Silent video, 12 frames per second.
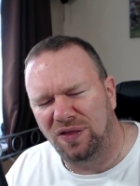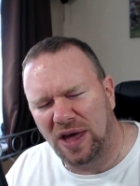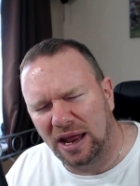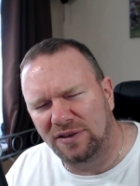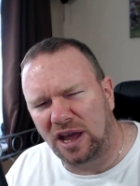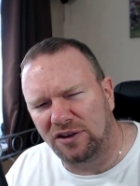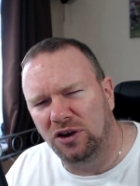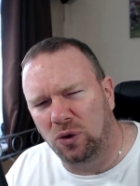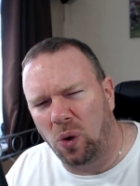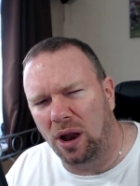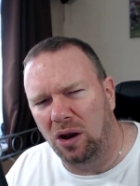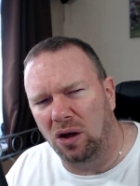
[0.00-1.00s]
That is actually
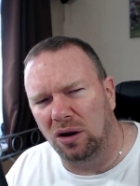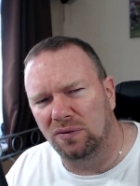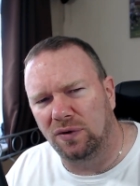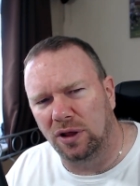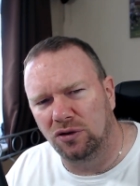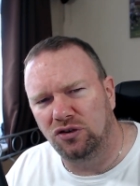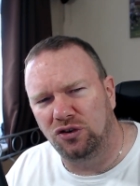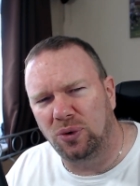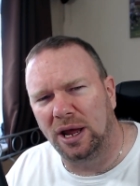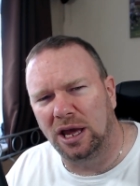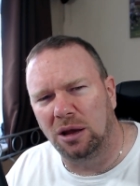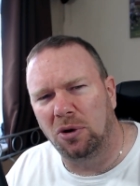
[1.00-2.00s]
quite a lot for the
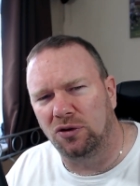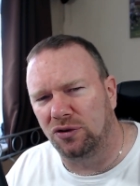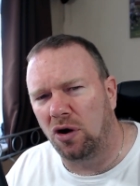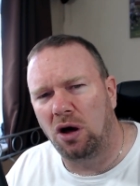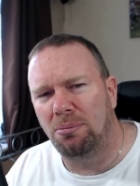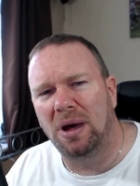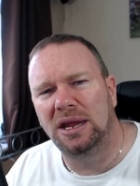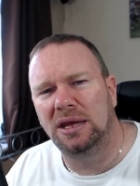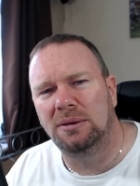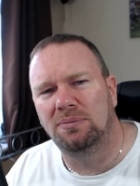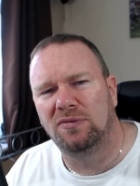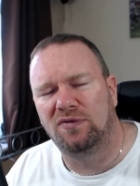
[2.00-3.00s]
128GB models. There aren't
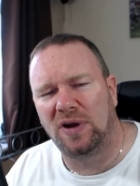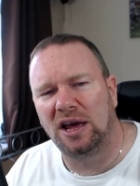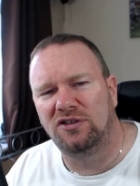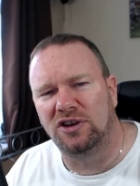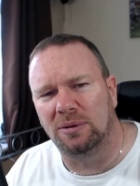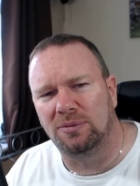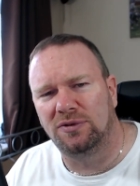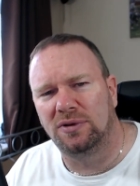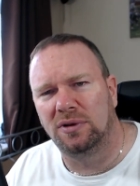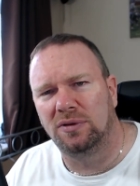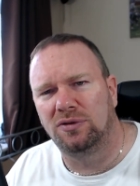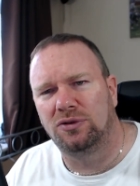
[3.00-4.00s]
many flagships
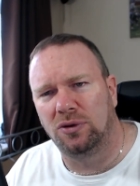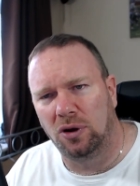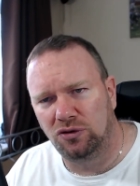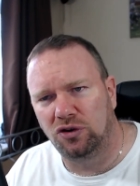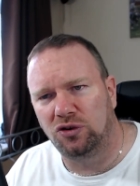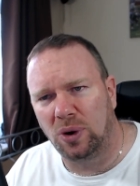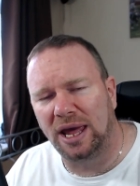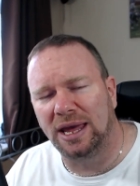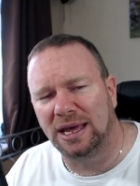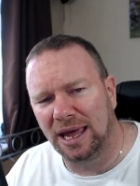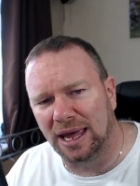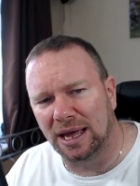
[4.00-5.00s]

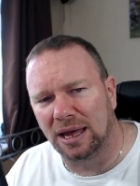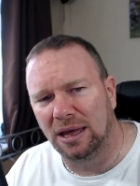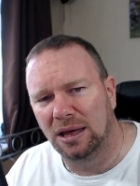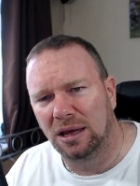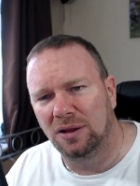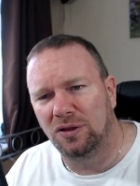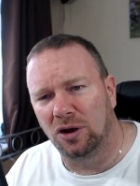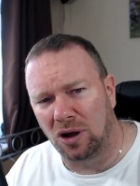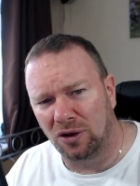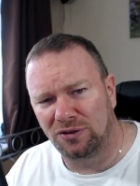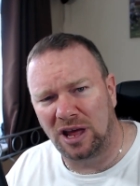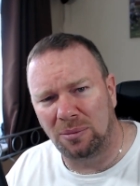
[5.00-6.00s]
128GB that
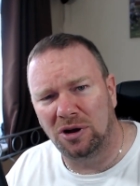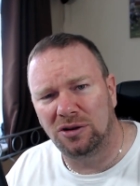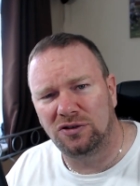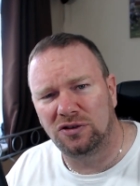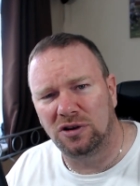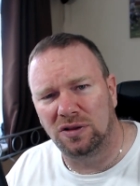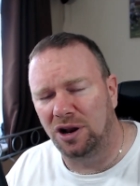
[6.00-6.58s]
cost that much.